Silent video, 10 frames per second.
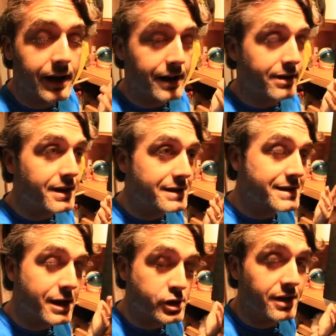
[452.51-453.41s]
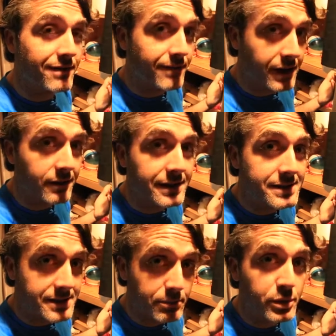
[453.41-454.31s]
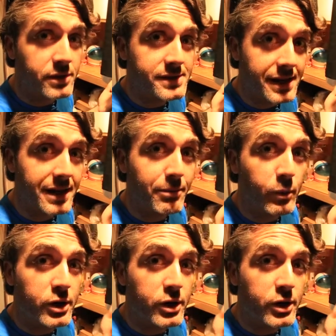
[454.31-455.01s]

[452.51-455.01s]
I think it's actually a fairly simple setup.